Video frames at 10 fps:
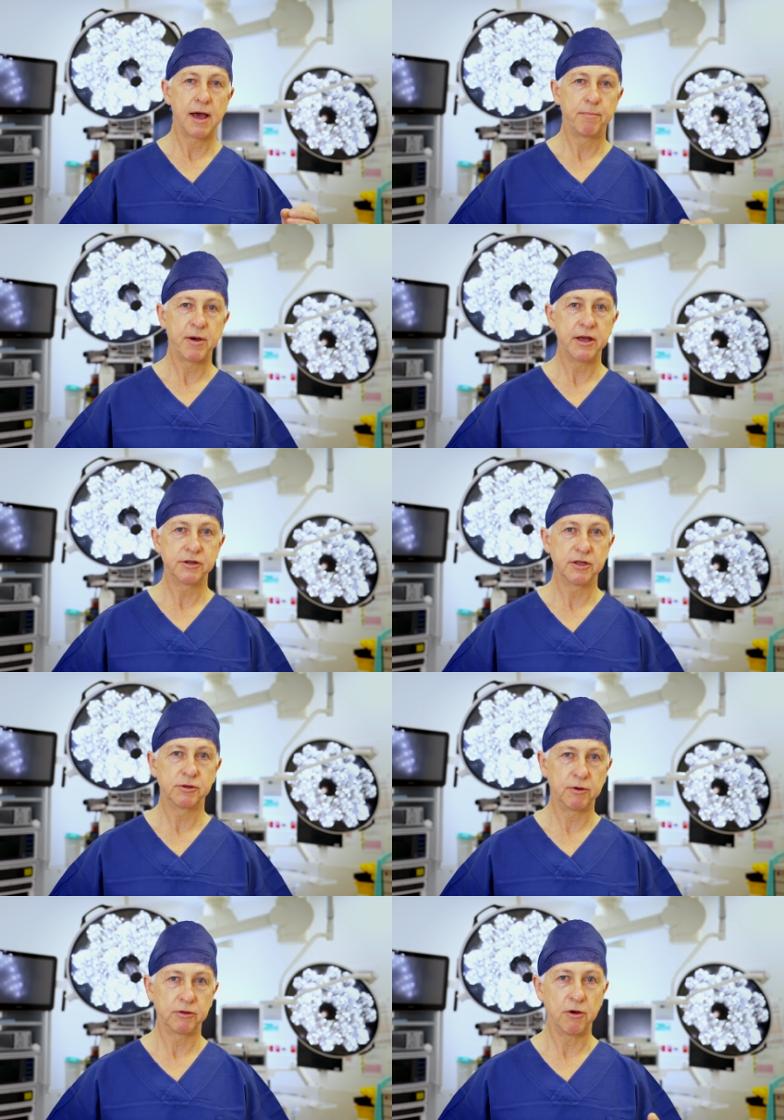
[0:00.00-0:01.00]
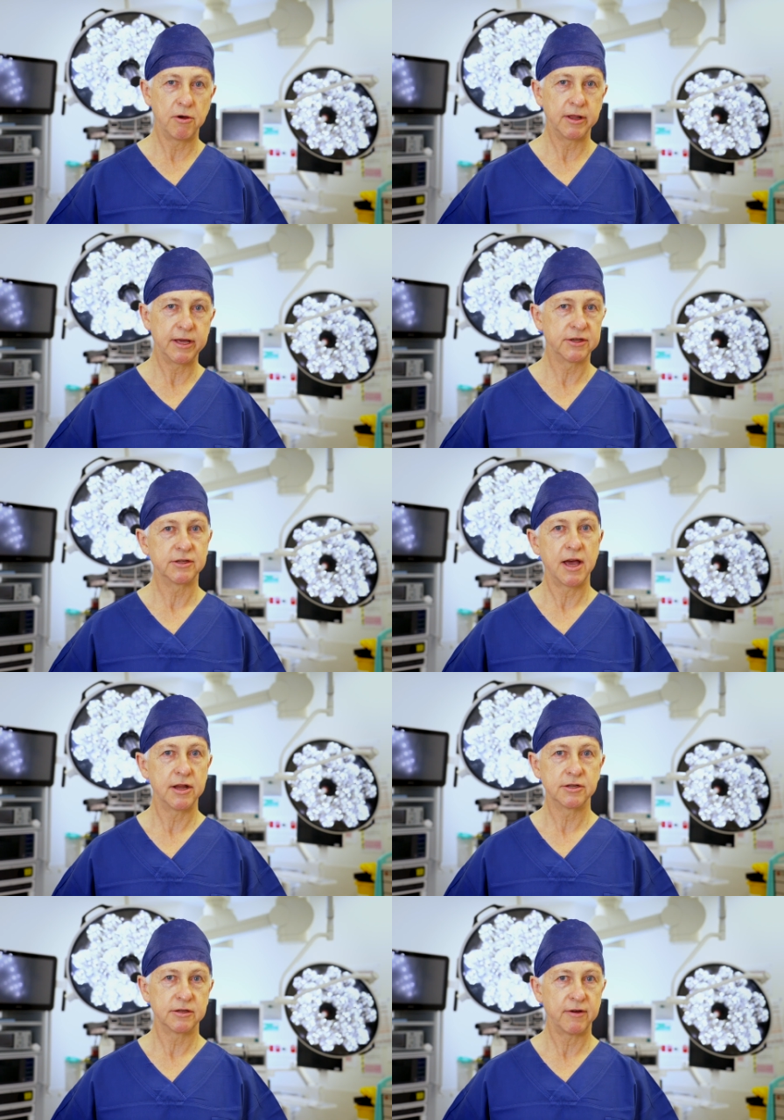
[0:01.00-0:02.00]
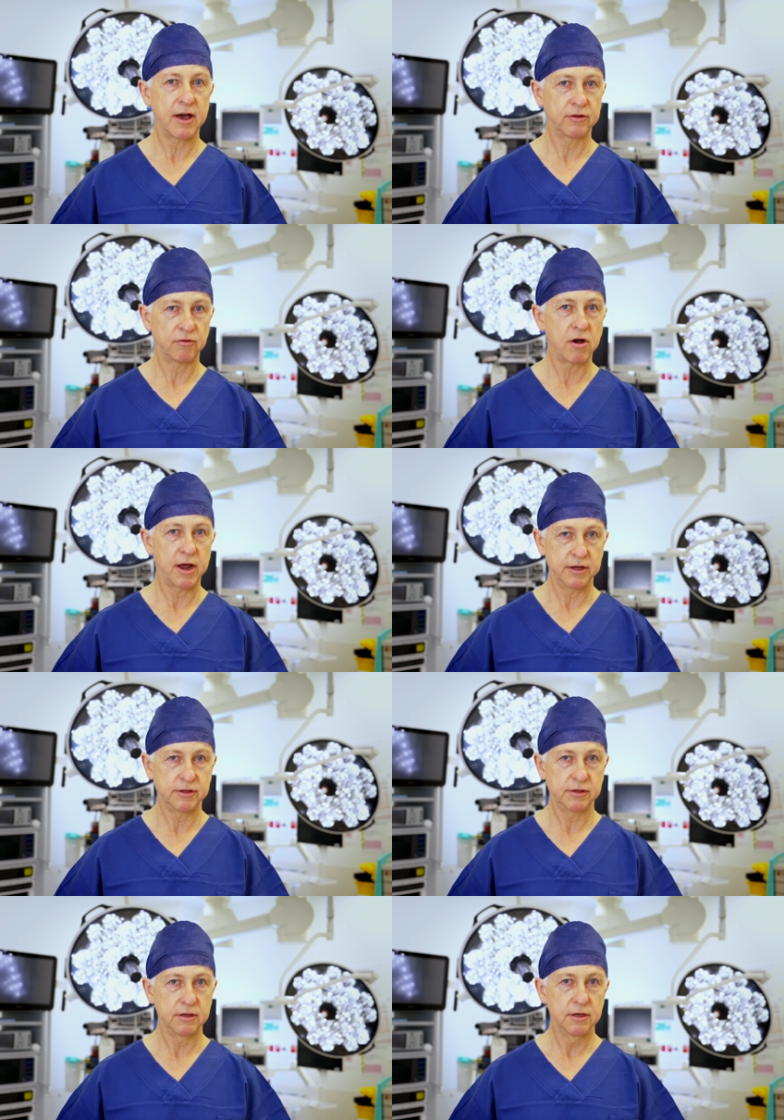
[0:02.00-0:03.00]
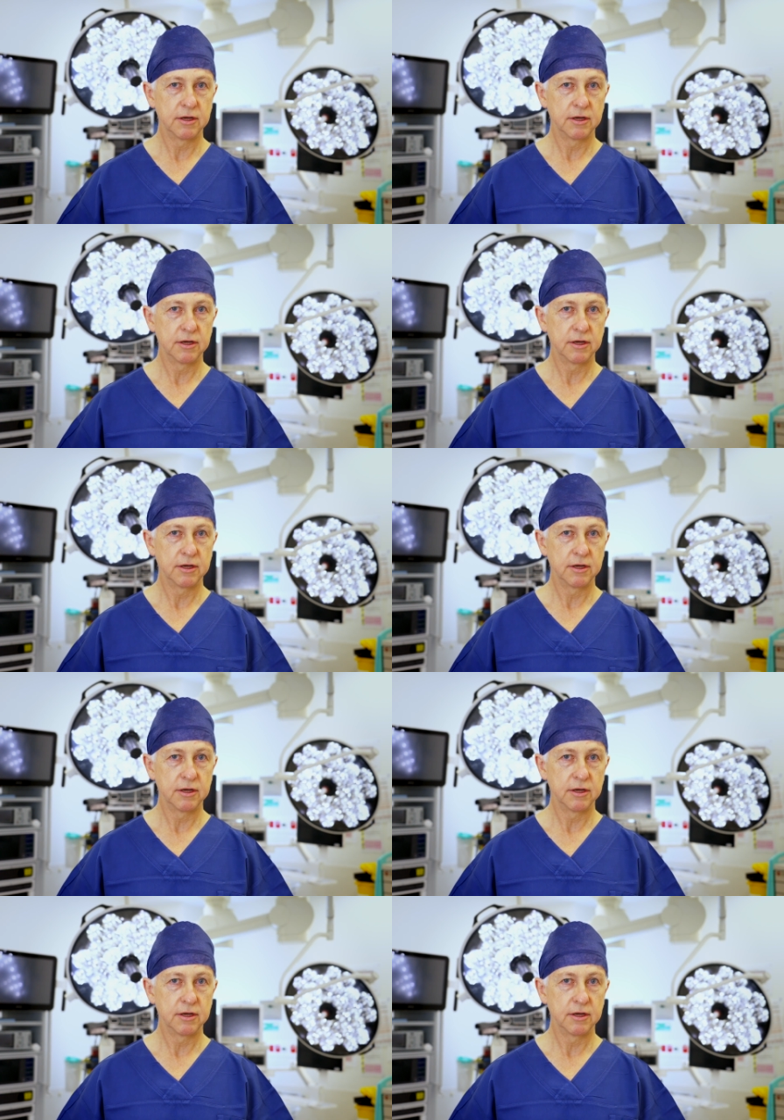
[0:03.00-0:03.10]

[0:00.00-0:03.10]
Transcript: patients with earlier stages of arthritis,